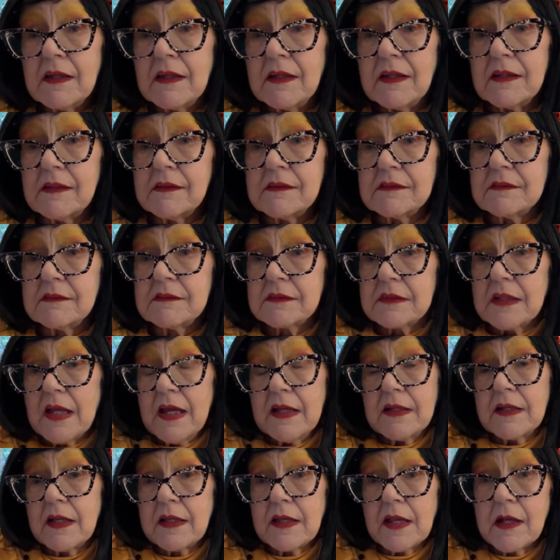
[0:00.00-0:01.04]
And
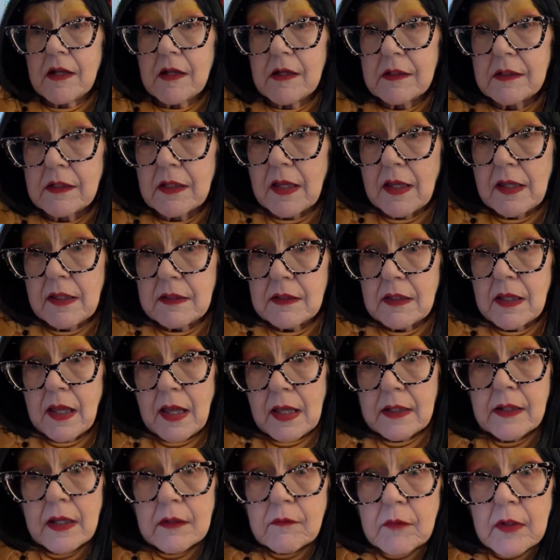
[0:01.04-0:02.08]
had
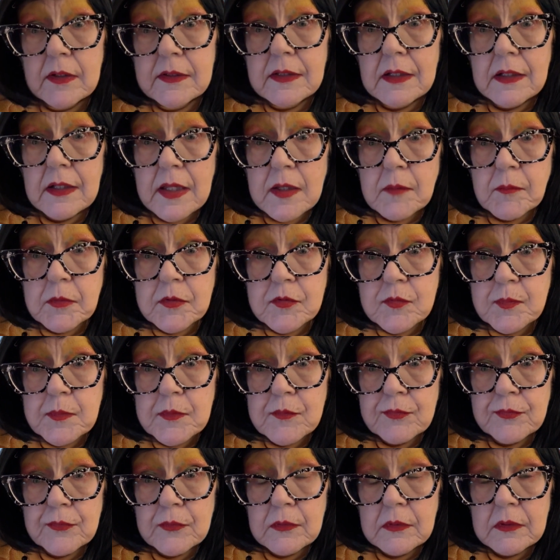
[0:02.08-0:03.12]
I read the labels
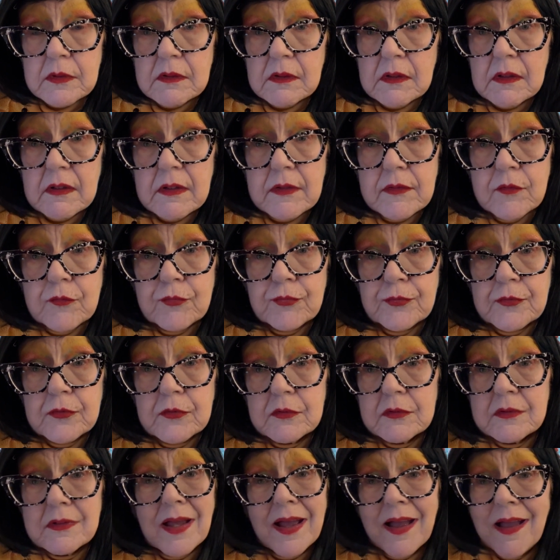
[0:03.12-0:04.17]
before on the
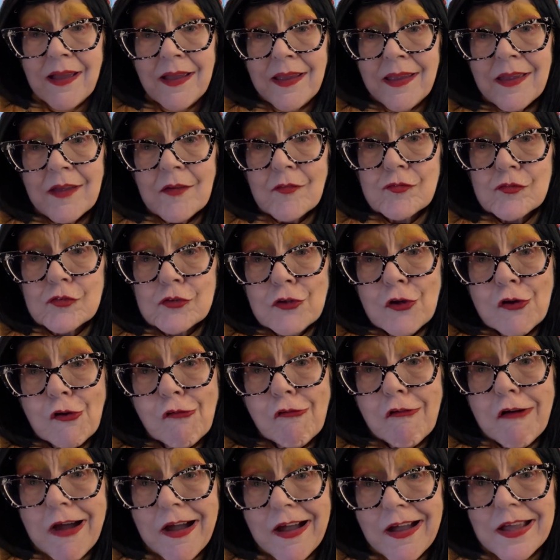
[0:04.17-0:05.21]
fruit? I have
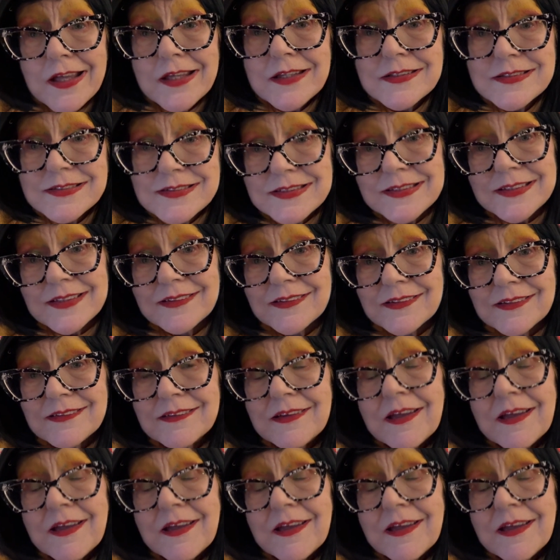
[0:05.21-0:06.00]
no idea.